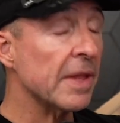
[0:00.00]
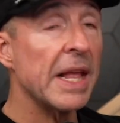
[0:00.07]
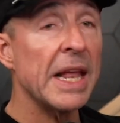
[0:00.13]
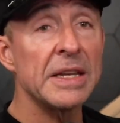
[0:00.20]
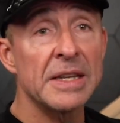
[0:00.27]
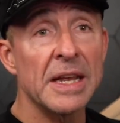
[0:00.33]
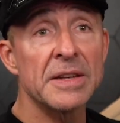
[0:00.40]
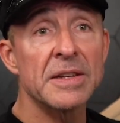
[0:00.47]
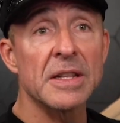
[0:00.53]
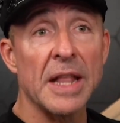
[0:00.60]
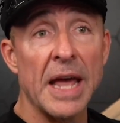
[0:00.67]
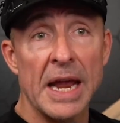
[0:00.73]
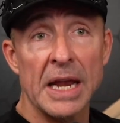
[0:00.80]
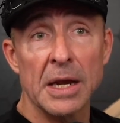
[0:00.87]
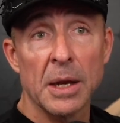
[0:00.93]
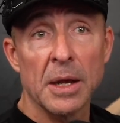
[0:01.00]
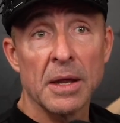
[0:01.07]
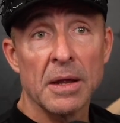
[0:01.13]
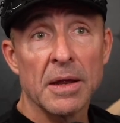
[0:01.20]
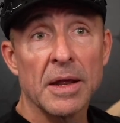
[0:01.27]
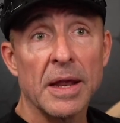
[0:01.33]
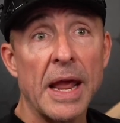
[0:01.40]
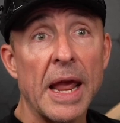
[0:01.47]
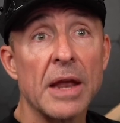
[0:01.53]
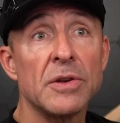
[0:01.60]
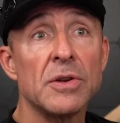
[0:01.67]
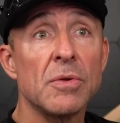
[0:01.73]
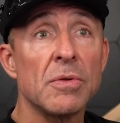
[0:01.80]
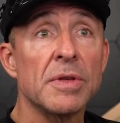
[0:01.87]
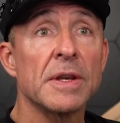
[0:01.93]
intense light
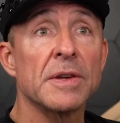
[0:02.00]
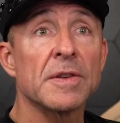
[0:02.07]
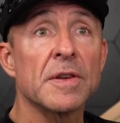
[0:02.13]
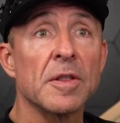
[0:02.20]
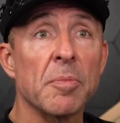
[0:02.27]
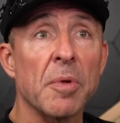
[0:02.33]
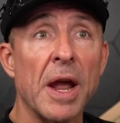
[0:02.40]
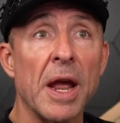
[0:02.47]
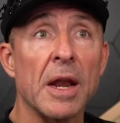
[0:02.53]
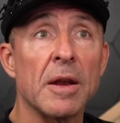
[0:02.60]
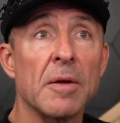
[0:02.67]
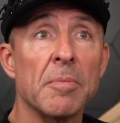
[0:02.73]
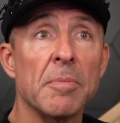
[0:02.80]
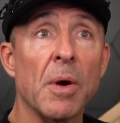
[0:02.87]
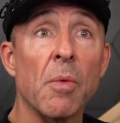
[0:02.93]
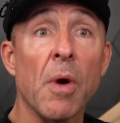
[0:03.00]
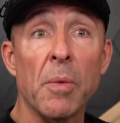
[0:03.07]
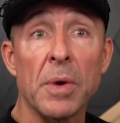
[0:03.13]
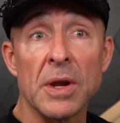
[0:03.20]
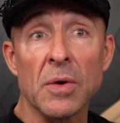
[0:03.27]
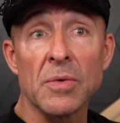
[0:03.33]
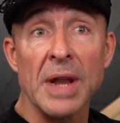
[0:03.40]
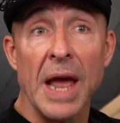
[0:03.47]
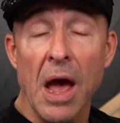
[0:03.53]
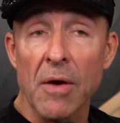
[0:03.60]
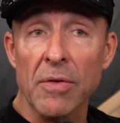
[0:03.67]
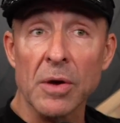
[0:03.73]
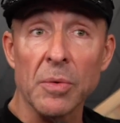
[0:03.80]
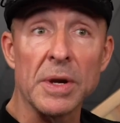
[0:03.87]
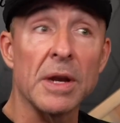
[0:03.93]
can do things to the brain. But what we know
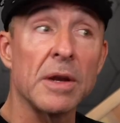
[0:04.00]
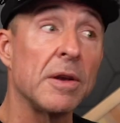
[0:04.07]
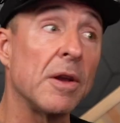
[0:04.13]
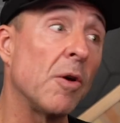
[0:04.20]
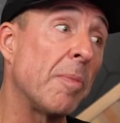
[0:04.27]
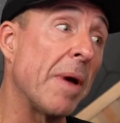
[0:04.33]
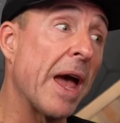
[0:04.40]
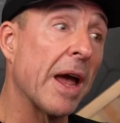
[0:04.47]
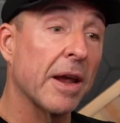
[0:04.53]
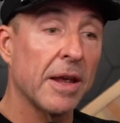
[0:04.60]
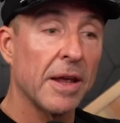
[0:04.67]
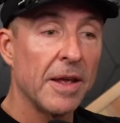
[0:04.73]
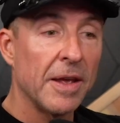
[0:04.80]
now that we didn't know back,